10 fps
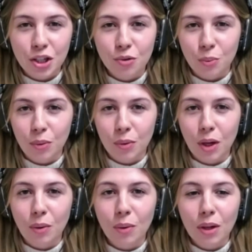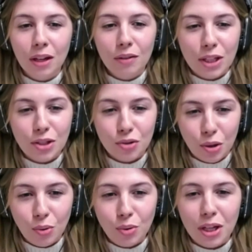particularly children we would know
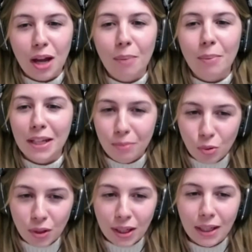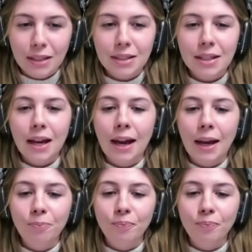really struggle to come in the mornings,